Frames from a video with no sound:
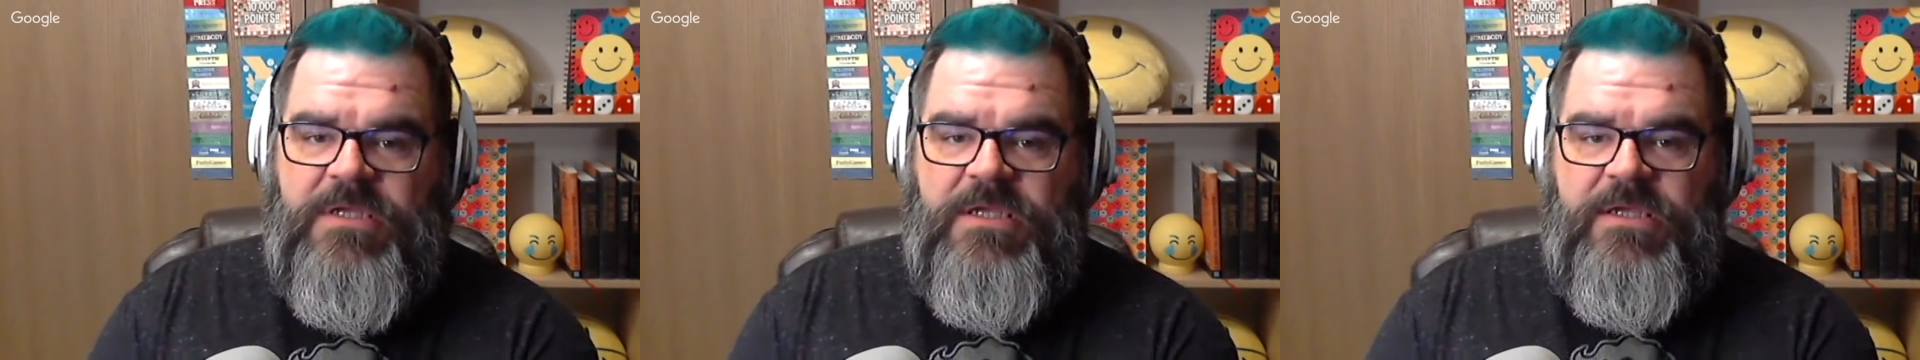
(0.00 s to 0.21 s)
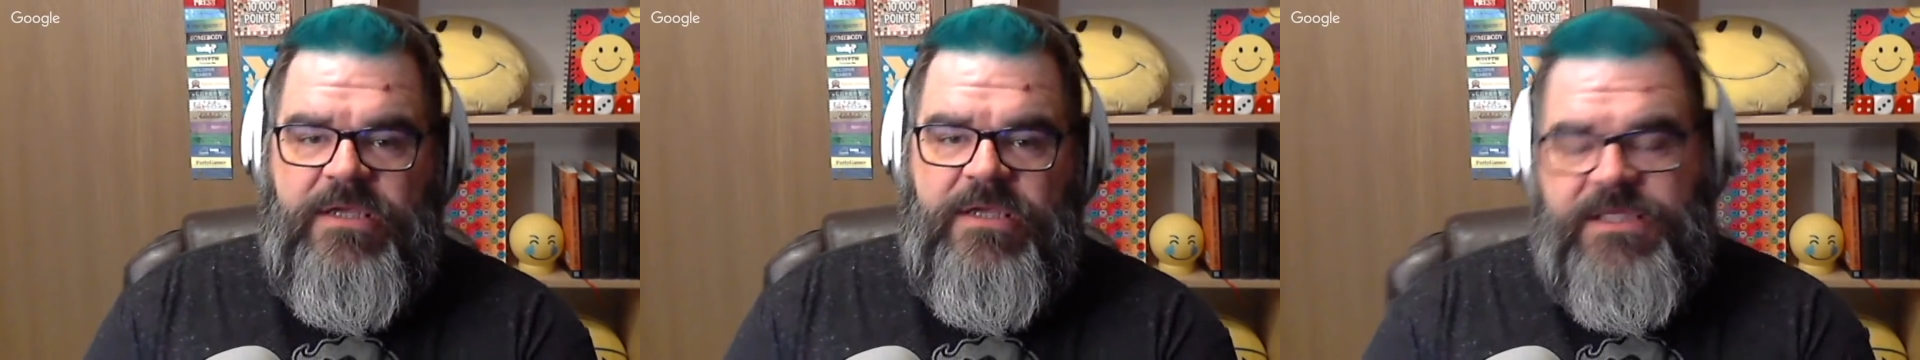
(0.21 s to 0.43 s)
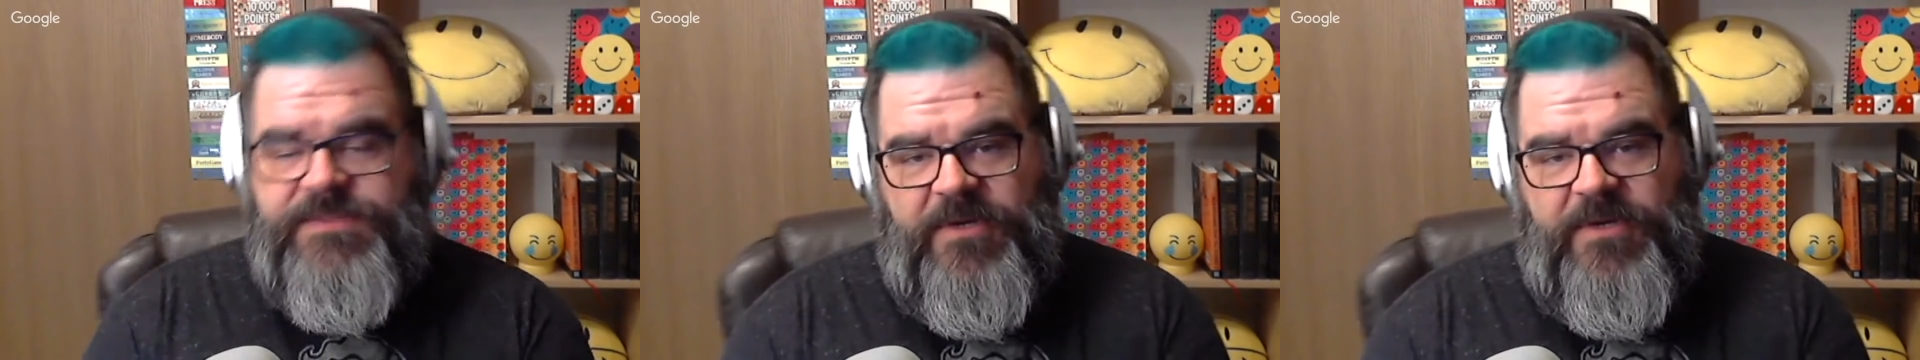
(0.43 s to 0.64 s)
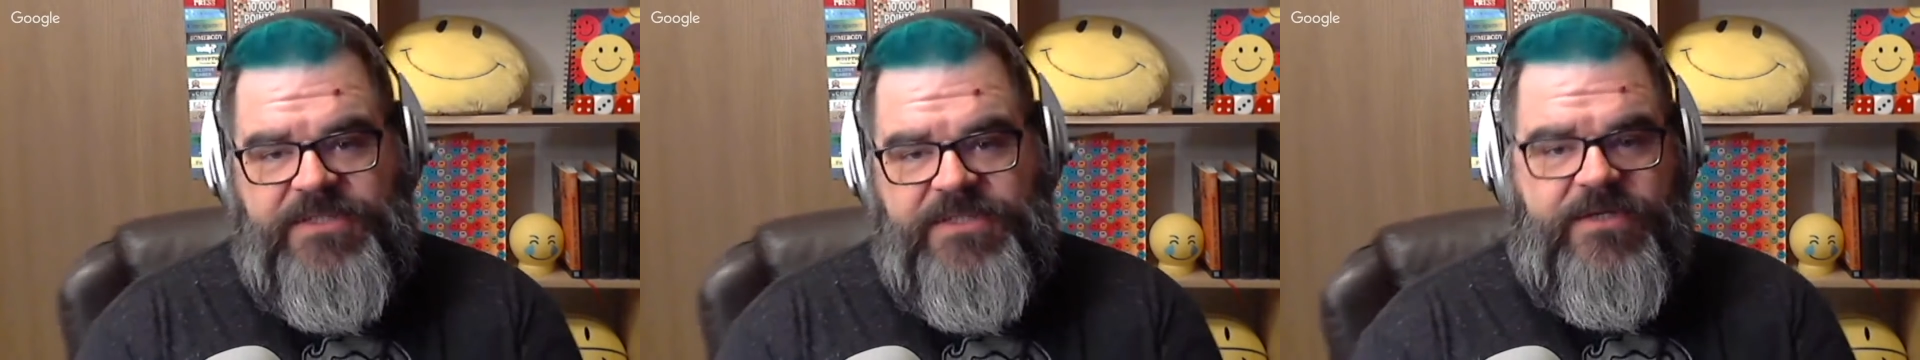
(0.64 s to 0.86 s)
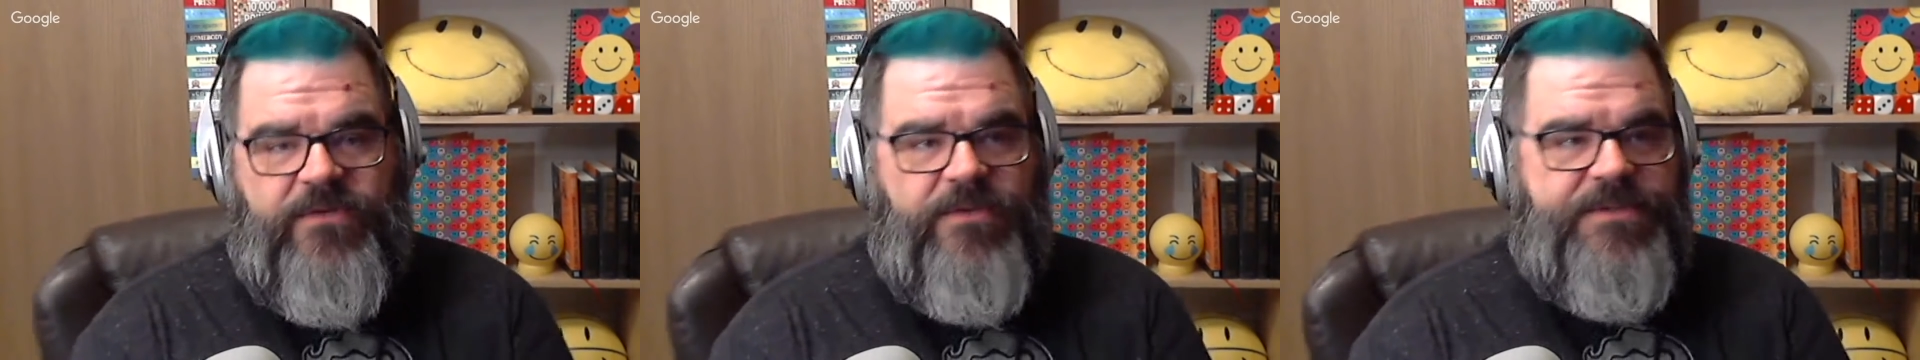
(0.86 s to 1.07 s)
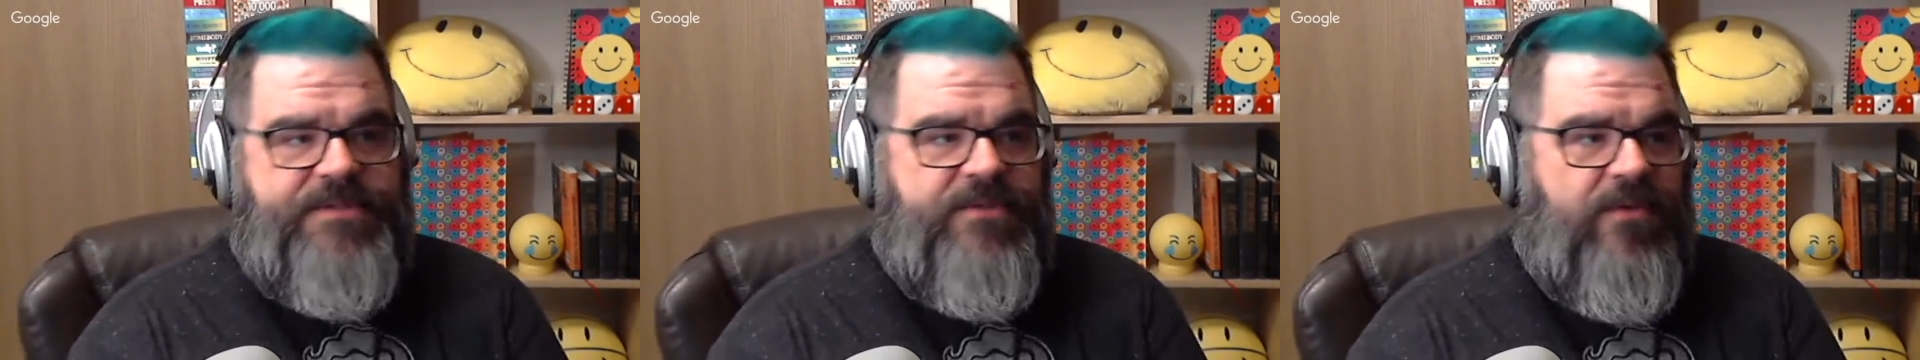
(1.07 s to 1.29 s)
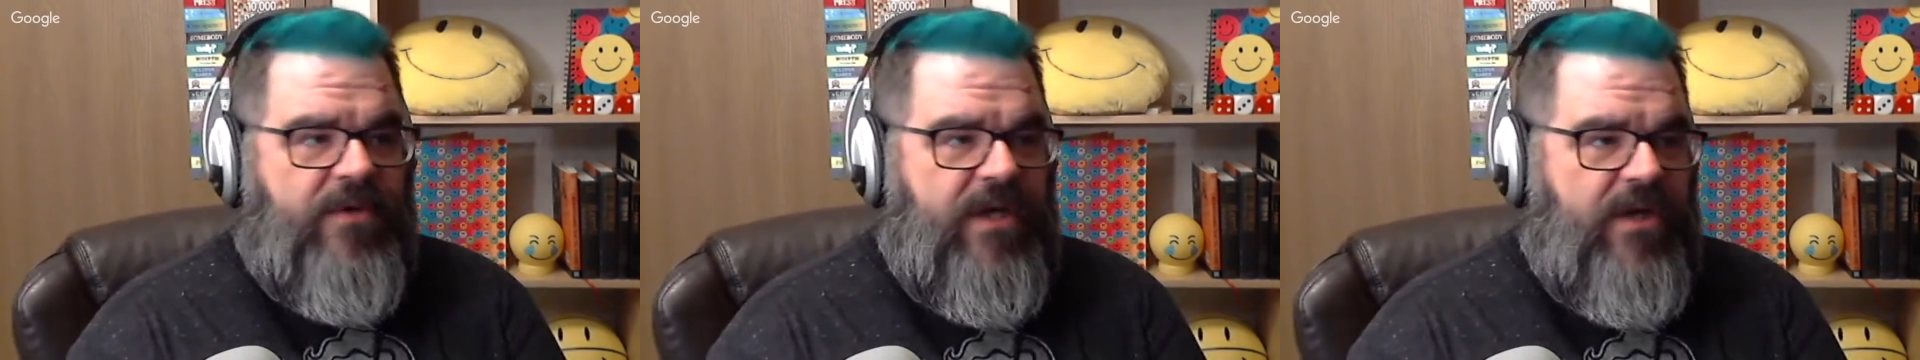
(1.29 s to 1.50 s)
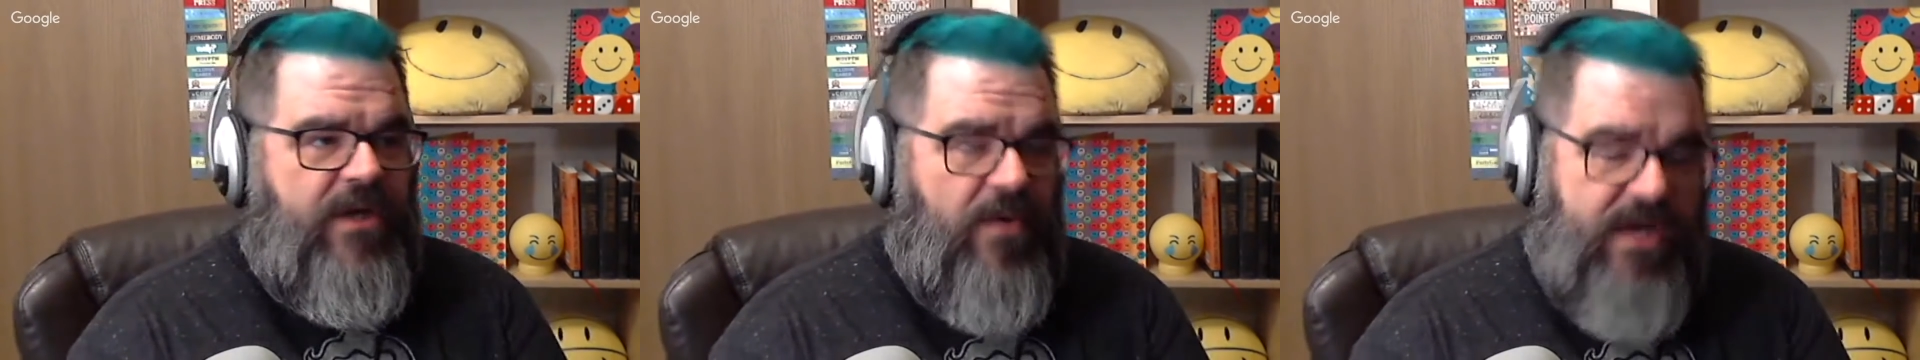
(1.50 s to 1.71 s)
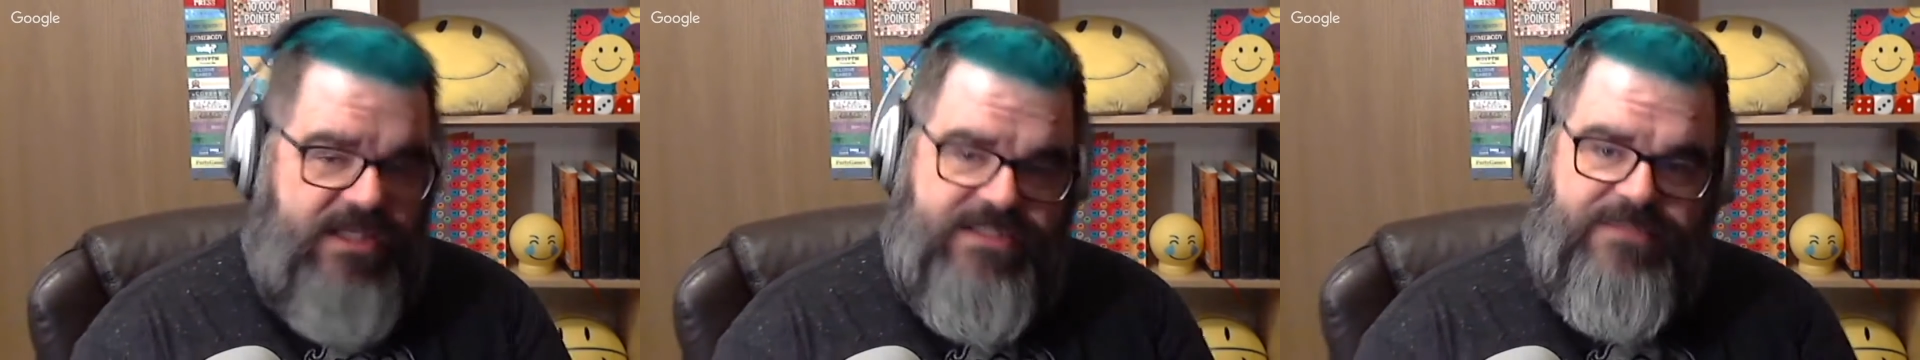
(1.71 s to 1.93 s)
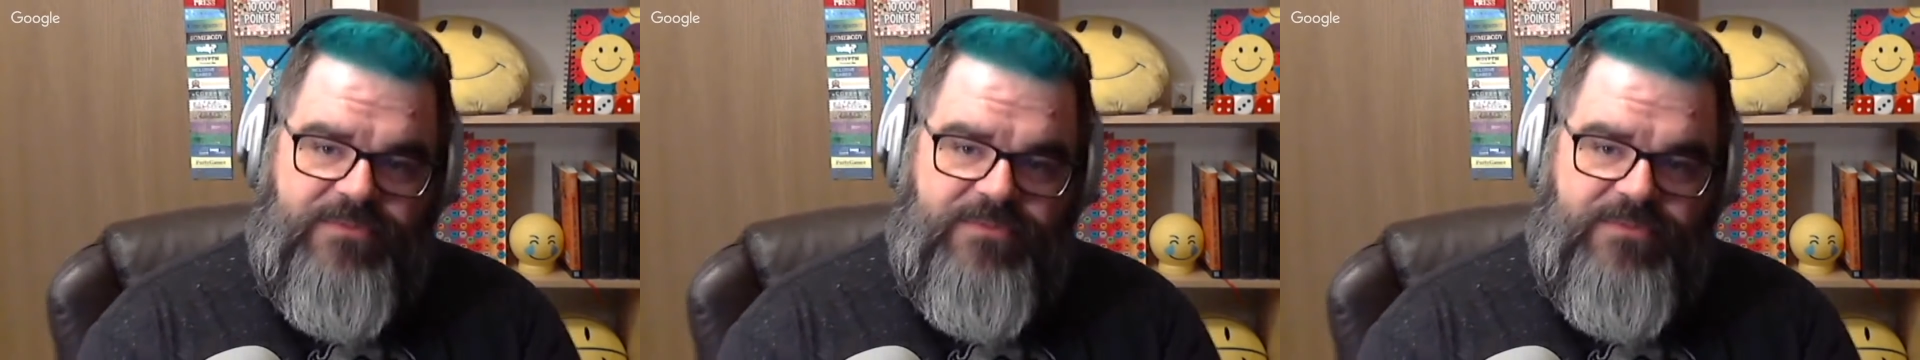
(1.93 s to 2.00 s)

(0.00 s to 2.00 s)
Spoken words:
experience a cool story, or get